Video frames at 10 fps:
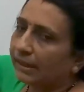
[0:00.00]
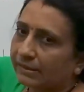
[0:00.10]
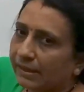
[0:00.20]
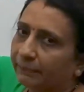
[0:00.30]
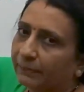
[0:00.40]

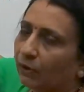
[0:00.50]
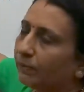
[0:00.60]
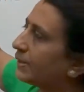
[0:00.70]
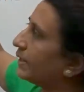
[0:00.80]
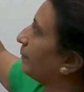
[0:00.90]
example of
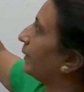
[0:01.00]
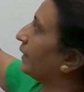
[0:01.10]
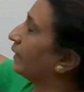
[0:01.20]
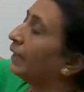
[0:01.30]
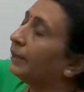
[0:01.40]

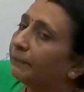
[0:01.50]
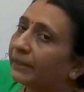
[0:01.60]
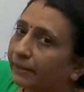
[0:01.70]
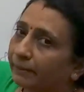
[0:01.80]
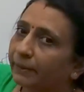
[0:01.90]
simile. But
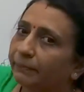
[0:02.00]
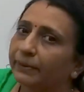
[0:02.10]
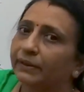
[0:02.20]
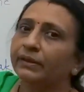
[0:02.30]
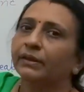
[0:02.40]

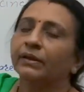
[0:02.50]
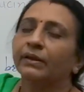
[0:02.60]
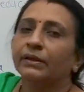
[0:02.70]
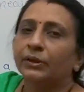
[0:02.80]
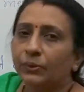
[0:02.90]
remember,
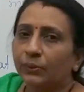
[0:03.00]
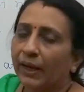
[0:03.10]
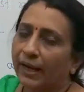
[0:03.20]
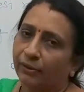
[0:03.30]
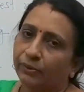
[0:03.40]
you
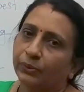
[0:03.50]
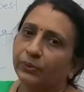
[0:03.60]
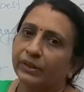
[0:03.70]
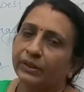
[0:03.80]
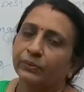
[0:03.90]
have to
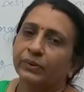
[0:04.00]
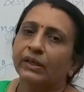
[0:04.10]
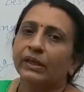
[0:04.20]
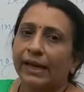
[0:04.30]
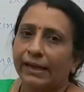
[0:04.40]
give the
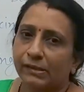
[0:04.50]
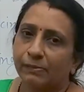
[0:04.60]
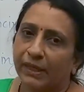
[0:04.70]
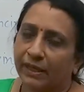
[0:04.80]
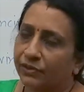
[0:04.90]

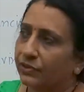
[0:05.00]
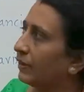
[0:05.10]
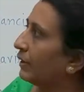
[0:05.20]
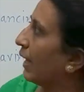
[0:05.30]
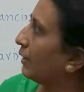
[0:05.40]
explanation.
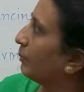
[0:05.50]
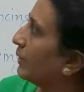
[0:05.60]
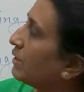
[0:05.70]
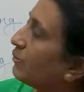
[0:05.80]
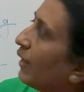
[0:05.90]
That
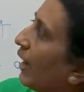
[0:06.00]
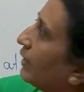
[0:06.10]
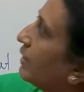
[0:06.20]
means why